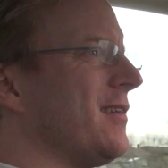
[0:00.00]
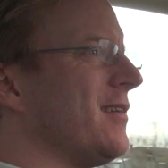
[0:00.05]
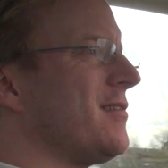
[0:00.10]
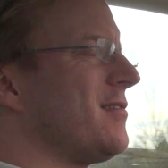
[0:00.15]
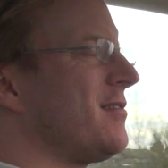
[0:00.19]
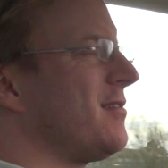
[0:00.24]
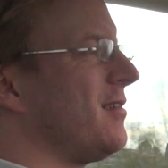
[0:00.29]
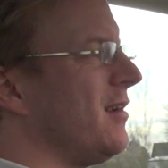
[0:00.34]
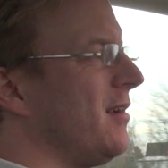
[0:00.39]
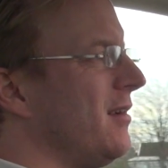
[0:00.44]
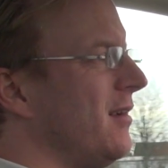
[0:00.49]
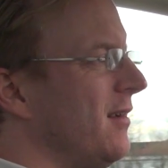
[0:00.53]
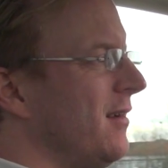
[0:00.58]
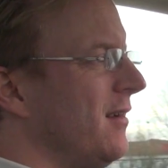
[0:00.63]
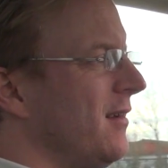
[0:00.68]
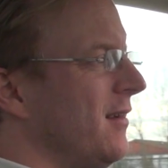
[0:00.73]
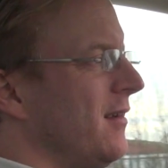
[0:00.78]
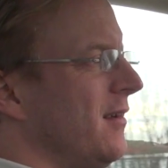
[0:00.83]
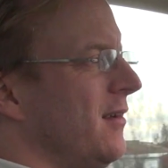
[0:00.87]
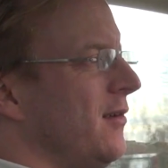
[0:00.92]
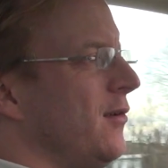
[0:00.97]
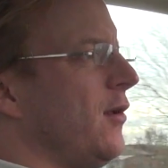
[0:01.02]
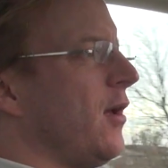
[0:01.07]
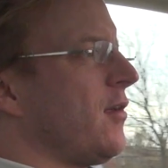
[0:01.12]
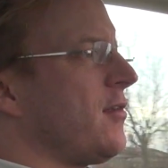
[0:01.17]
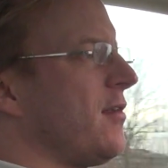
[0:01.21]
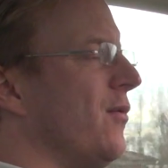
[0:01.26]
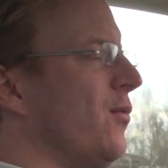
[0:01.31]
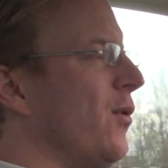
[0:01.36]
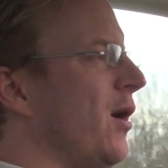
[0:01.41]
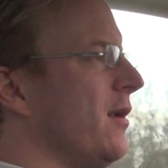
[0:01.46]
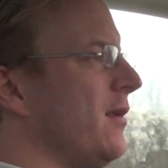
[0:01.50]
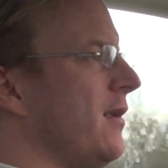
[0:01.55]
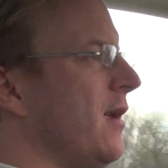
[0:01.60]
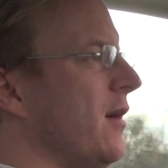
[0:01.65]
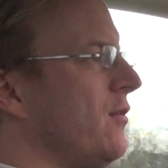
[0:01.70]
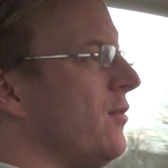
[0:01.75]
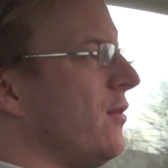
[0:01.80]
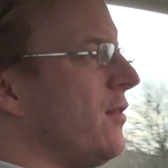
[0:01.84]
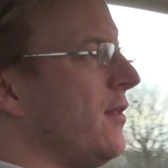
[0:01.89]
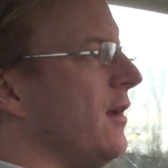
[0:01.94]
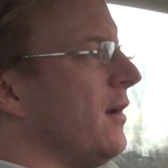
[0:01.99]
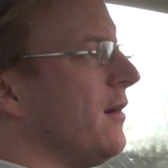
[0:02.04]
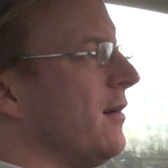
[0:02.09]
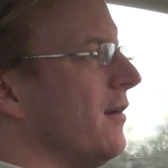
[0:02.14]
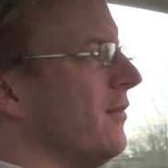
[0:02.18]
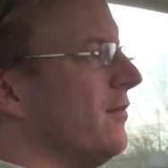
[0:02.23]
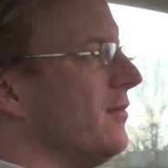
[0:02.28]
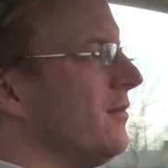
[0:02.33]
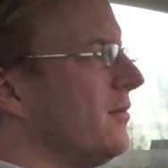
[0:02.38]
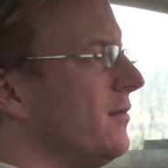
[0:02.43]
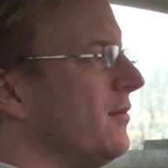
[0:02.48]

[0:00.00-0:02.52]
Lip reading: It's just have one gear to think of.